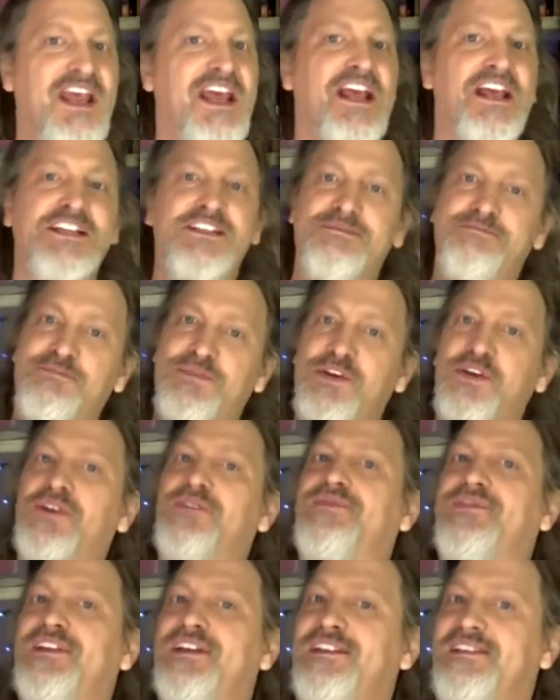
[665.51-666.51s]
it's
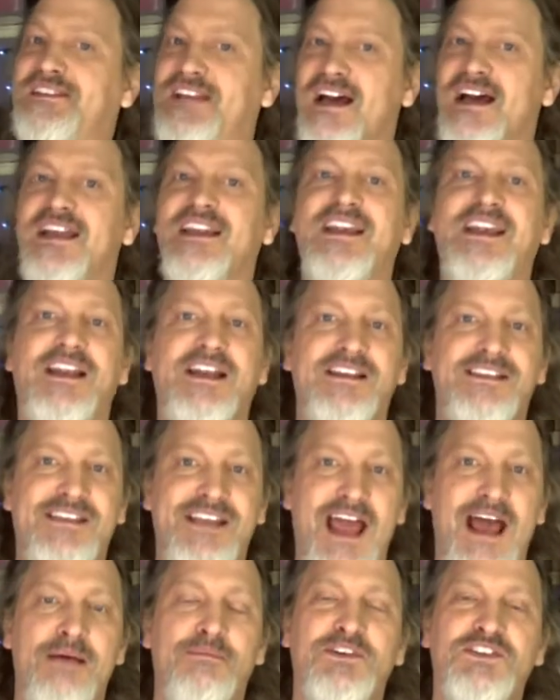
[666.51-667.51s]
beautifully done, and
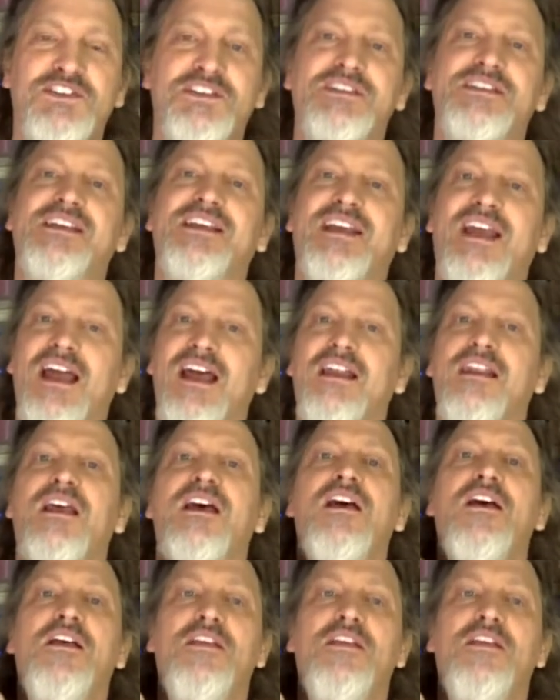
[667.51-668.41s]
establishes again